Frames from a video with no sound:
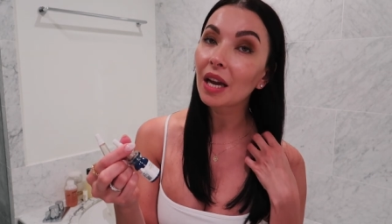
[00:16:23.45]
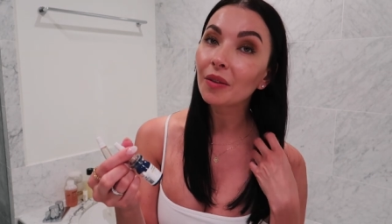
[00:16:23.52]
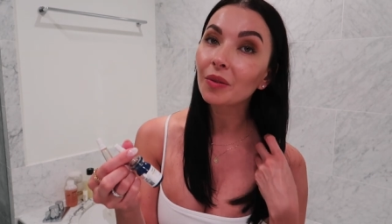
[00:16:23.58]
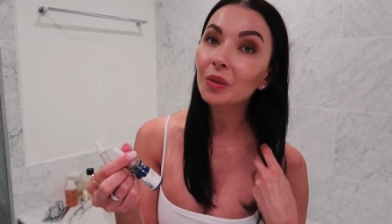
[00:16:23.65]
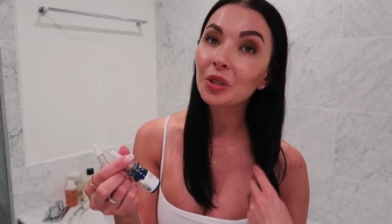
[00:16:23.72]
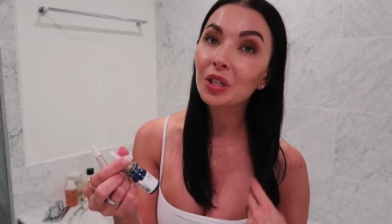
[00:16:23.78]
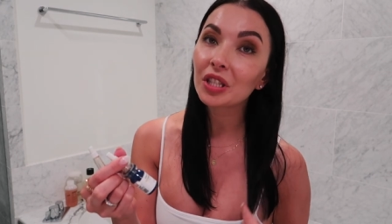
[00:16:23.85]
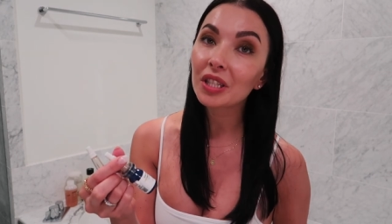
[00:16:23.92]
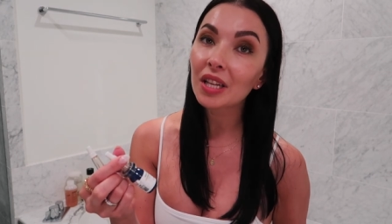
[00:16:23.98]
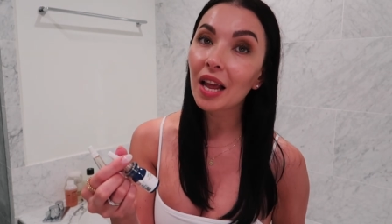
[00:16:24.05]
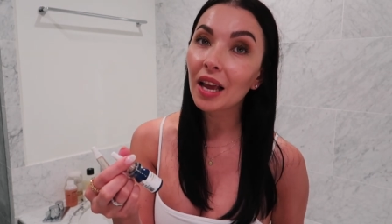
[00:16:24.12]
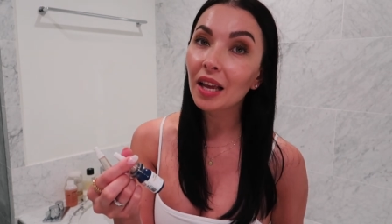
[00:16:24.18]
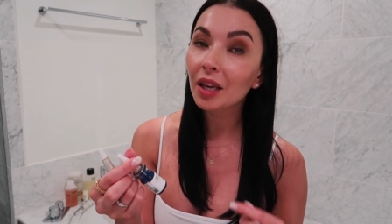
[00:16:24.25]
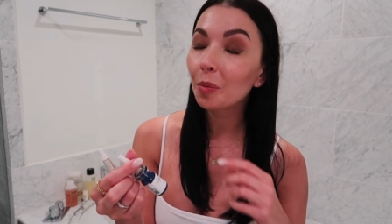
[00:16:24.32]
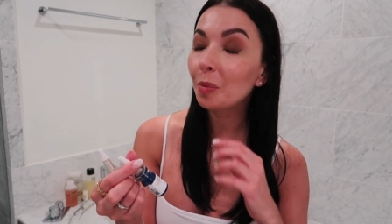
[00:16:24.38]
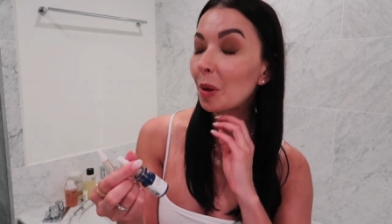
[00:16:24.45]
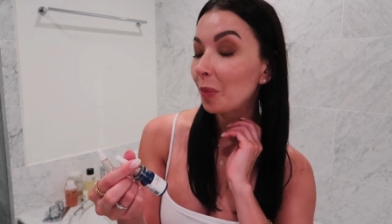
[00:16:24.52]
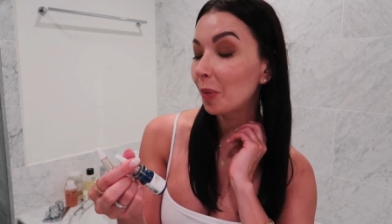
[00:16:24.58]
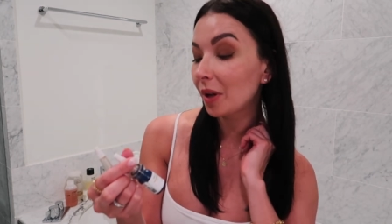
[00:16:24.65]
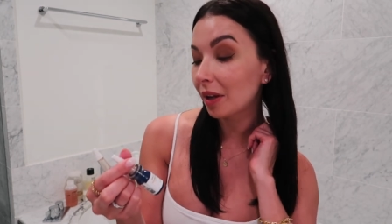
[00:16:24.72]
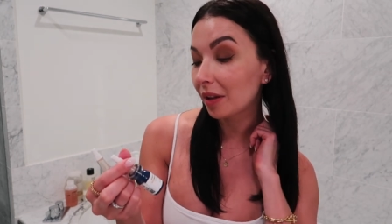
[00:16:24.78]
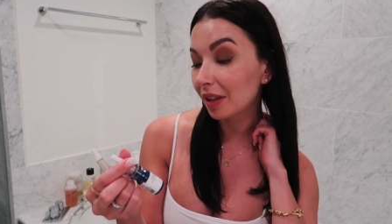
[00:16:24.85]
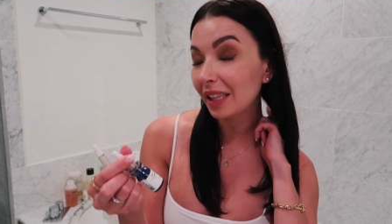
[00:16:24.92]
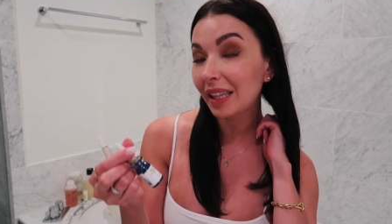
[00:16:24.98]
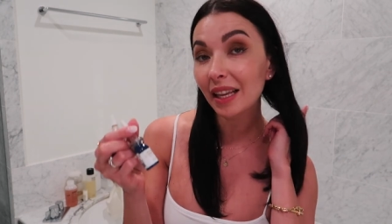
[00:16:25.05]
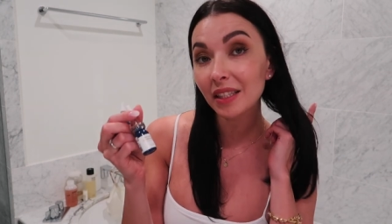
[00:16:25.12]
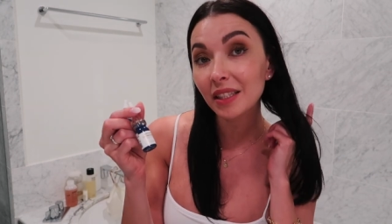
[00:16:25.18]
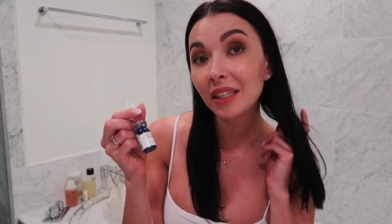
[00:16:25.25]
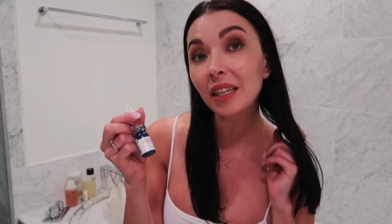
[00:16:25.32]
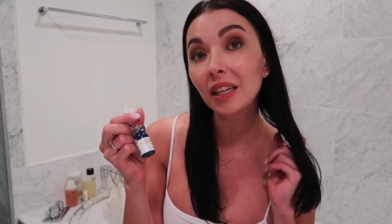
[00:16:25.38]
I was just like, people, it
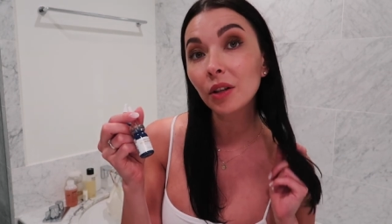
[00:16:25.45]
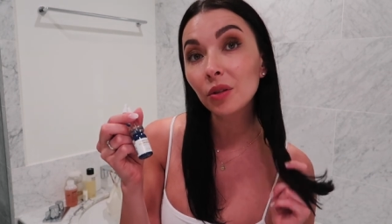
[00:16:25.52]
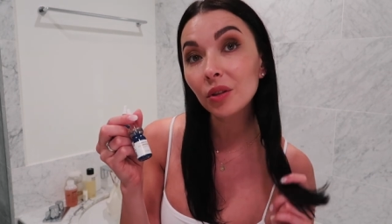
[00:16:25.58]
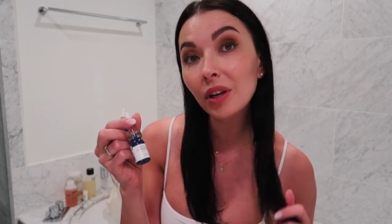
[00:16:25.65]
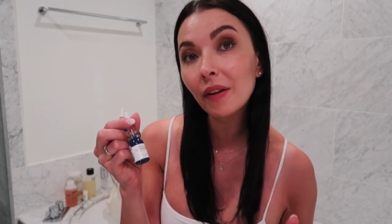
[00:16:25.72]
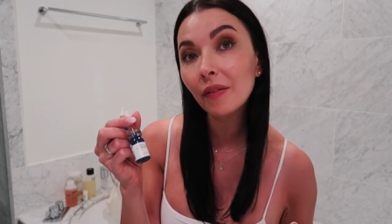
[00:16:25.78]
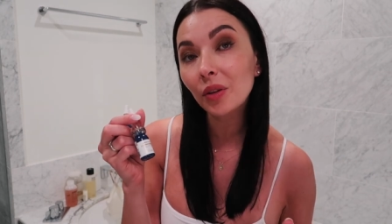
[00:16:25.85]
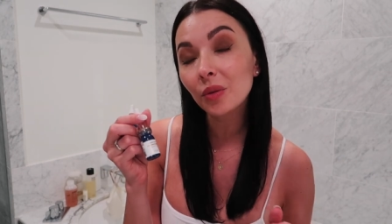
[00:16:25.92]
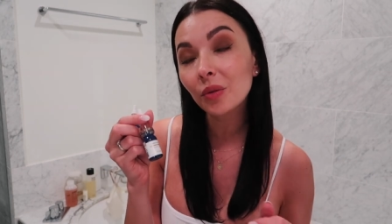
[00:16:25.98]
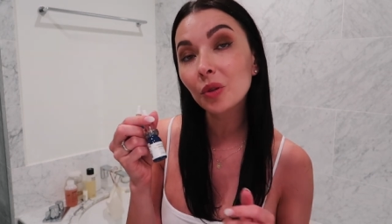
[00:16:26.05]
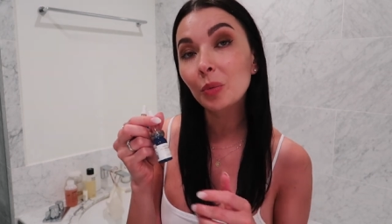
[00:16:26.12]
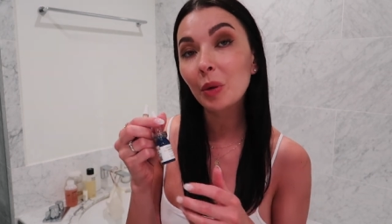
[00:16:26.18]
has really good reviews.